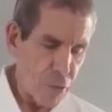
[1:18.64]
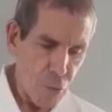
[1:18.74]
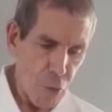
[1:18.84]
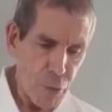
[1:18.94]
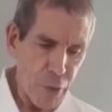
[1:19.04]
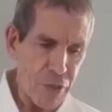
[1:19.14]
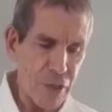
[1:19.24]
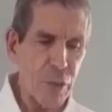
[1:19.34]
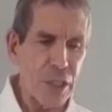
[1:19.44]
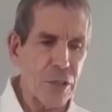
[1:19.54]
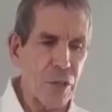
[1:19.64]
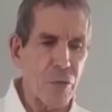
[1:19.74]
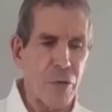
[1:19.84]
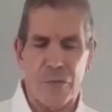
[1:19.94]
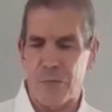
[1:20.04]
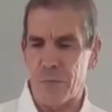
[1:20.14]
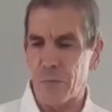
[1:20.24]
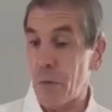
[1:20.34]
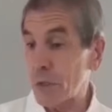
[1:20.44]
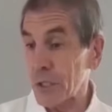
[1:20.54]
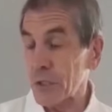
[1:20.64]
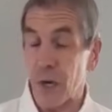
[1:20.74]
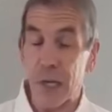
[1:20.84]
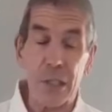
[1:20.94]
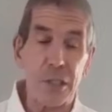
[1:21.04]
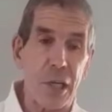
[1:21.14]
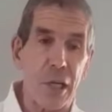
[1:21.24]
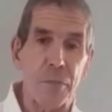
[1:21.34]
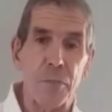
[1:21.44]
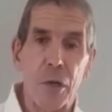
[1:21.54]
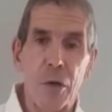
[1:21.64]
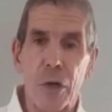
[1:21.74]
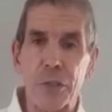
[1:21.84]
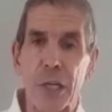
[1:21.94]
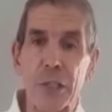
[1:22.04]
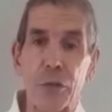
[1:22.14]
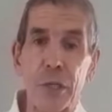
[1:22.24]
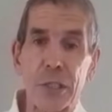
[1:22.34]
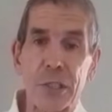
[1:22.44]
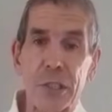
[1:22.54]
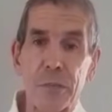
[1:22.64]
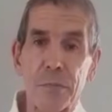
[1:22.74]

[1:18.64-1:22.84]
What do we think? Most instructors say, rotate your wrist.